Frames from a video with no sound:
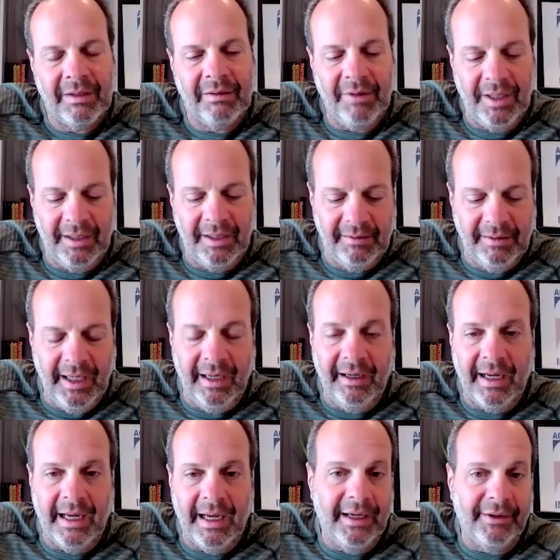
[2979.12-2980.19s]
Right. Yeah.
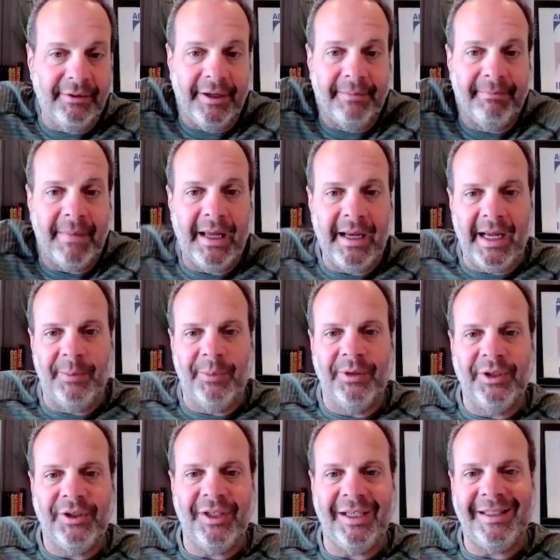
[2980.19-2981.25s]
And I agree. And I
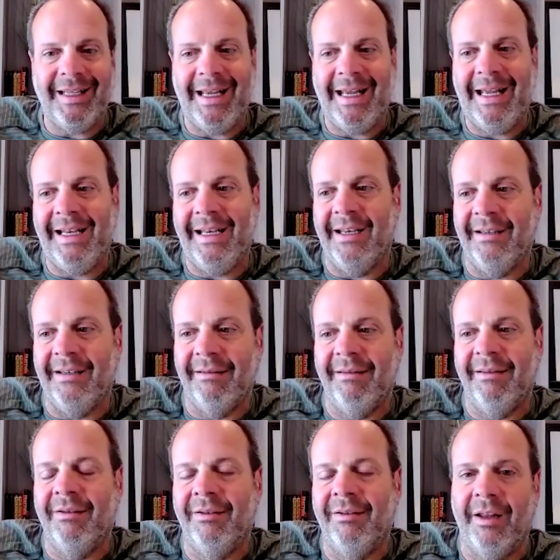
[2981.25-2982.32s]
appreciate that. And
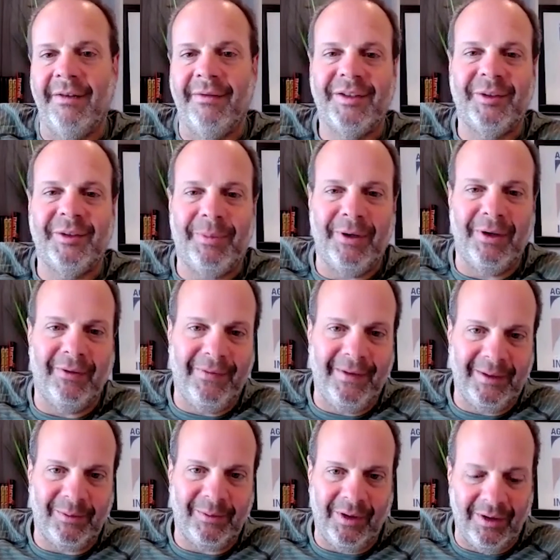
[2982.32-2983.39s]
none of us are
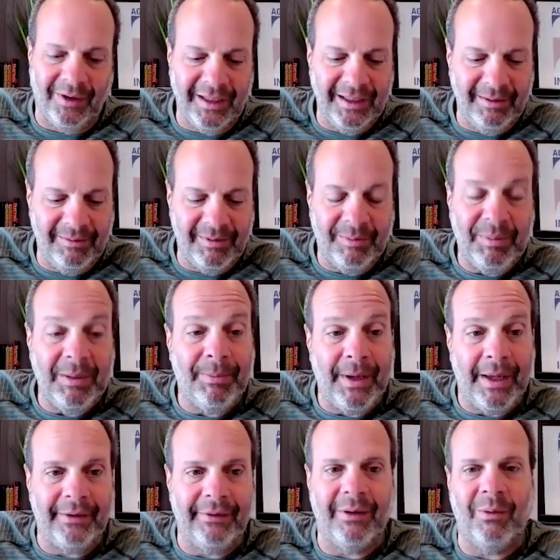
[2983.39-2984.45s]
perfect. We all can be
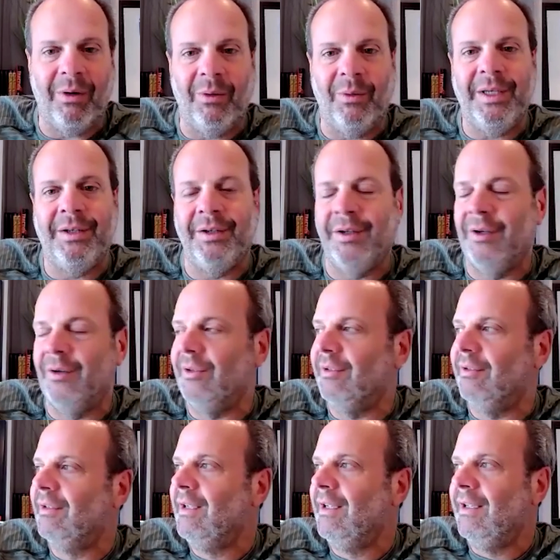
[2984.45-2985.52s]
better at what we do.
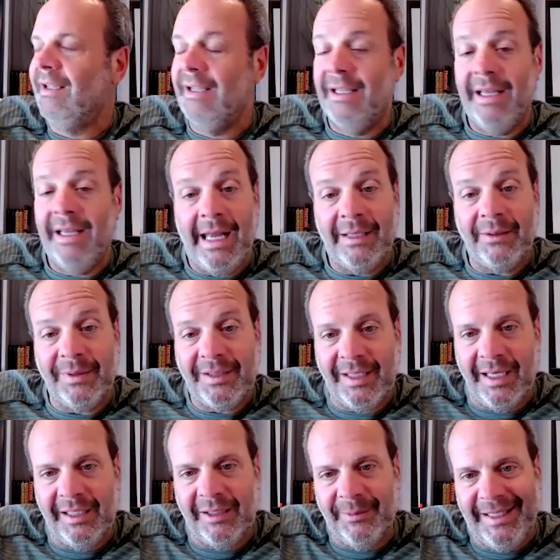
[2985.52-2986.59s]
And as we
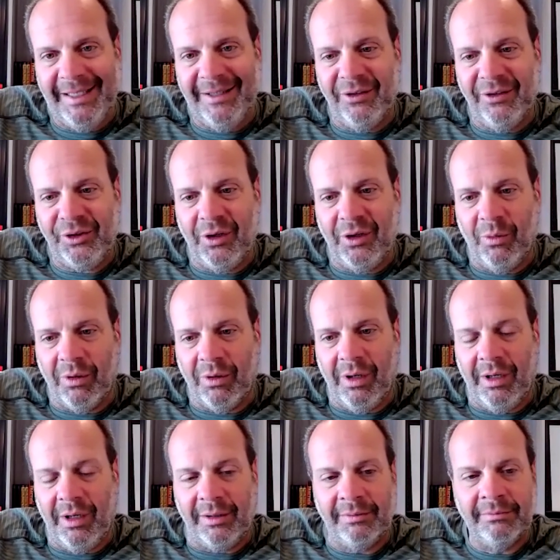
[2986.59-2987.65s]
said at the beginning of the show, we're
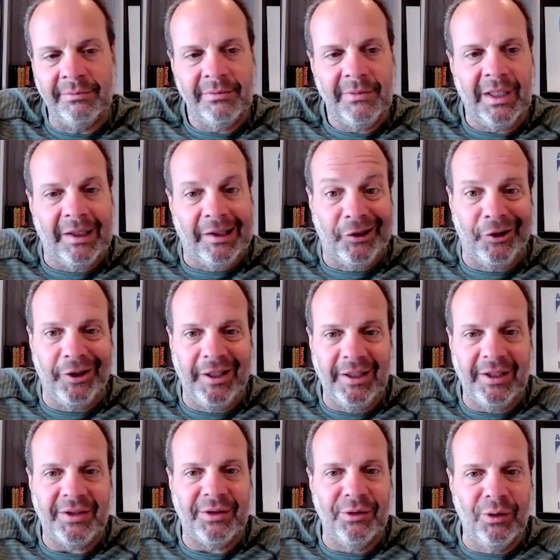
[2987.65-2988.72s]
all learning
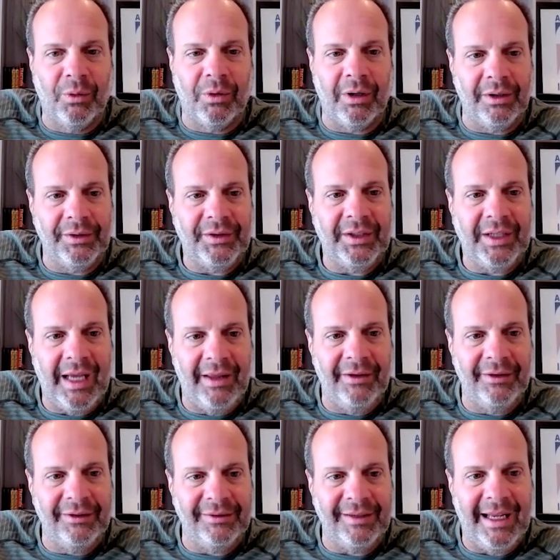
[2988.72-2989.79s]
this new world
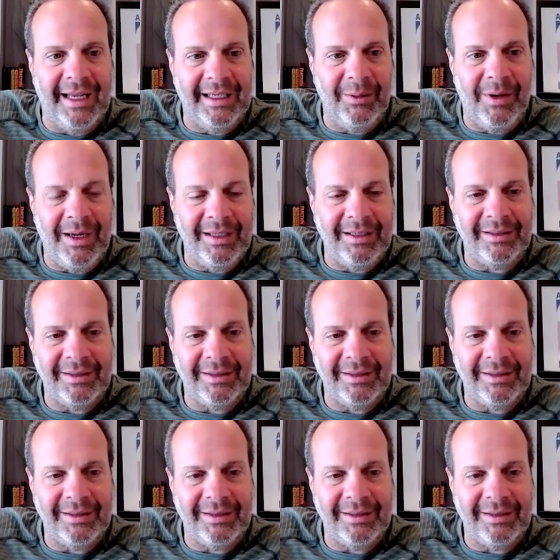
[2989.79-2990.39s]
together anyway.